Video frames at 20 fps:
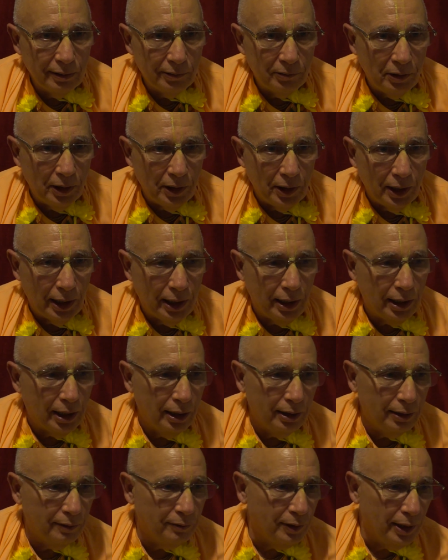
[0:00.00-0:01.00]
very
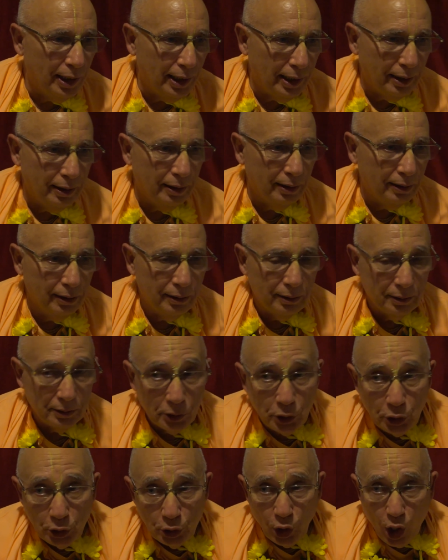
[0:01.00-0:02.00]
kind of like
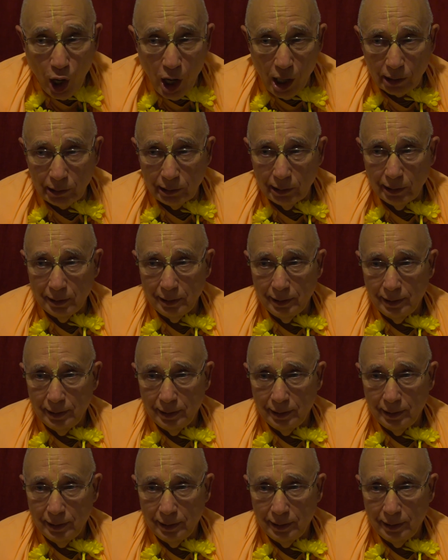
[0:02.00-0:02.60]
shocked.